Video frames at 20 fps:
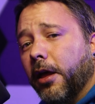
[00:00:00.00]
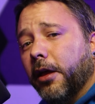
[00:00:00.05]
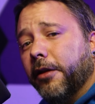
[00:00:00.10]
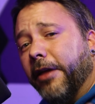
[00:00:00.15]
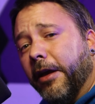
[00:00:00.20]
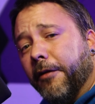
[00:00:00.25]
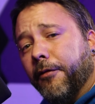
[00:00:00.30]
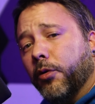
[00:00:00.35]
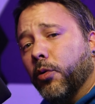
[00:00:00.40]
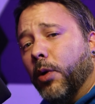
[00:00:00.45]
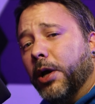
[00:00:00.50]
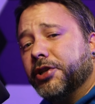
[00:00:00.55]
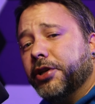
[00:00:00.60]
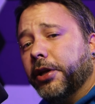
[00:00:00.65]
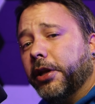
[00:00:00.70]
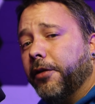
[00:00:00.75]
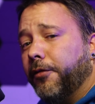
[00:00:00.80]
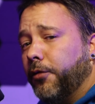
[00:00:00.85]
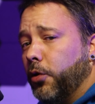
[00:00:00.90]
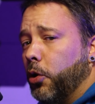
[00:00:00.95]
Thanks for
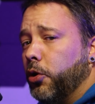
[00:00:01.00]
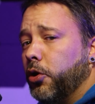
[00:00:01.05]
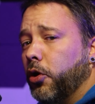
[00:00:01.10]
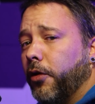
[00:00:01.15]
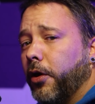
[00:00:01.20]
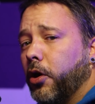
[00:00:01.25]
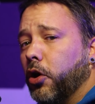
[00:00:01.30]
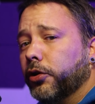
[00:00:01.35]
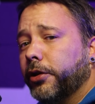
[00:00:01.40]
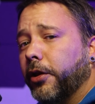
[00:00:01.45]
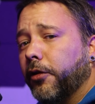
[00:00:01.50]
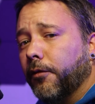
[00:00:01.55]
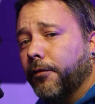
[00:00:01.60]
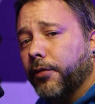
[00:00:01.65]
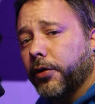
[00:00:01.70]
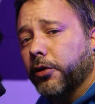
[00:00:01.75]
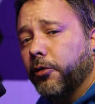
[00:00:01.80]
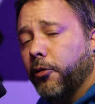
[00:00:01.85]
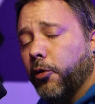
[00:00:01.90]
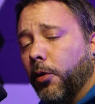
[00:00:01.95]
watching. If you enjoyed the content, don't
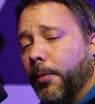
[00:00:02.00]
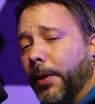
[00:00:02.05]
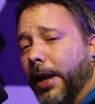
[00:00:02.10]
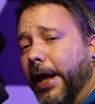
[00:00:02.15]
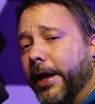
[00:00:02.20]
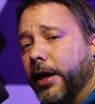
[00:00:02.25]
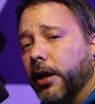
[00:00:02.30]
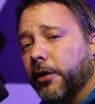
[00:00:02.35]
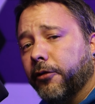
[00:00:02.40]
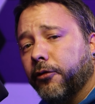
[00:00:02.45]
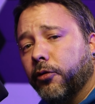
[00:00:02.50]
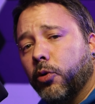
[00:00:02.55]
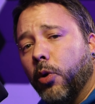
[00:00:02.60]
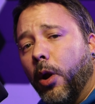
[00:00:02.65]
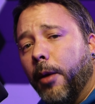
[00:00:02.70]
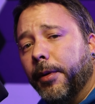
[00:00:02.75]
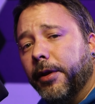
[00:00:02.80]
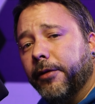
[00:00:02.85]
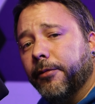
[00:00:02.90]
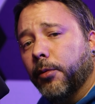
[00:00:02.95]
forget to drop a like, and a
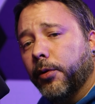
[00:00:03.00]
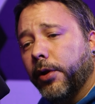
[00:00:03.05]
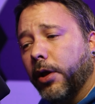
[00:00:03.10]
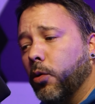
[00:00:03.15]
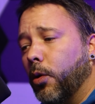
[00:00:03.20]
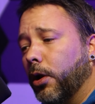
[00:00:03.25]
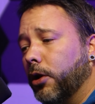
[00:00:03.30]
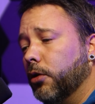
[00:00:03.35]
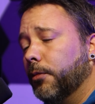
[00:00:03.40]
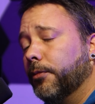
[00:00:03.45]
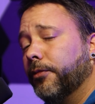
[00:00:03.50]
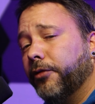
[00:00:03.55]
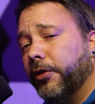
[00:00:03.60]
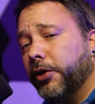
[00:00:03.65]
subscriber is more than welcome.